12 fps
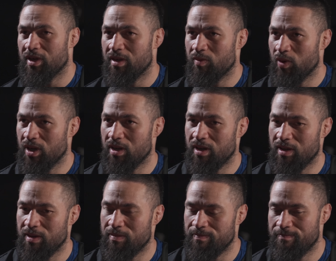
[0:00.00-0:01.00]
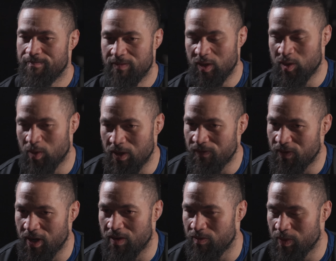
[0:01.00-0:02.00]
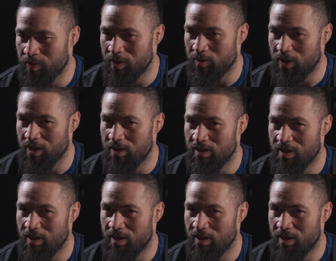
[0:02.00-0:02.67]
then when there was one fight I remember where